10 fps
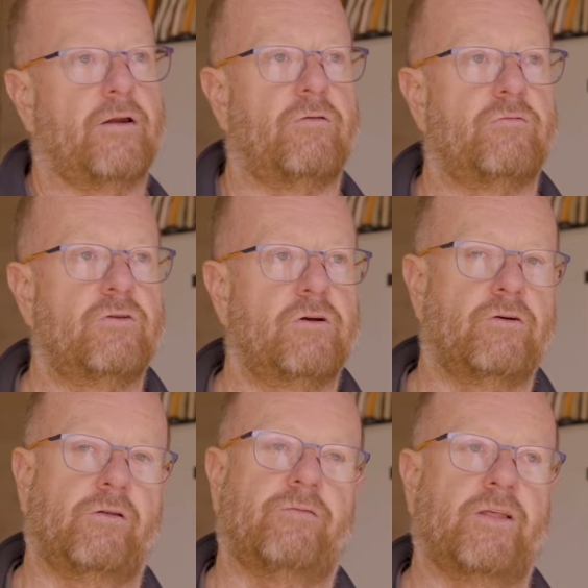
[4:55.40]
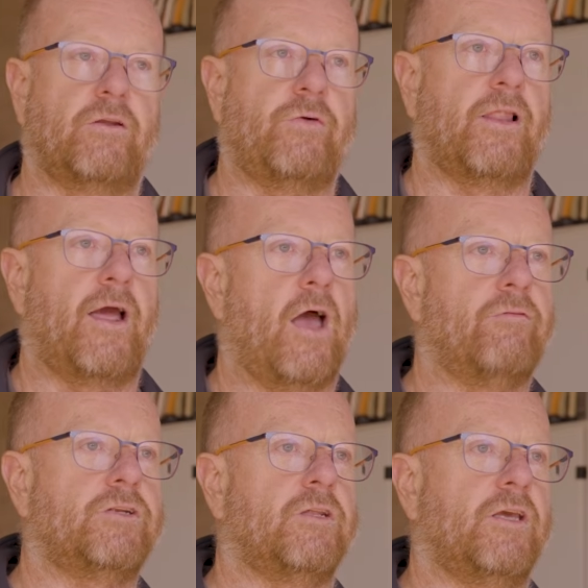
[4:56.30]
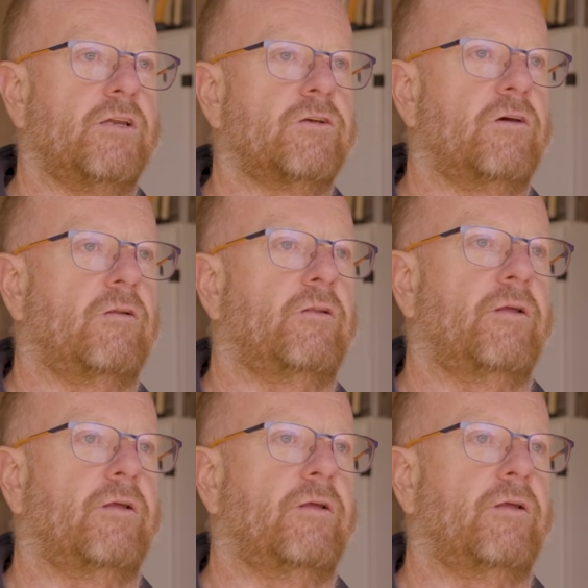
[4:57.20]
and flick the relay over to the internal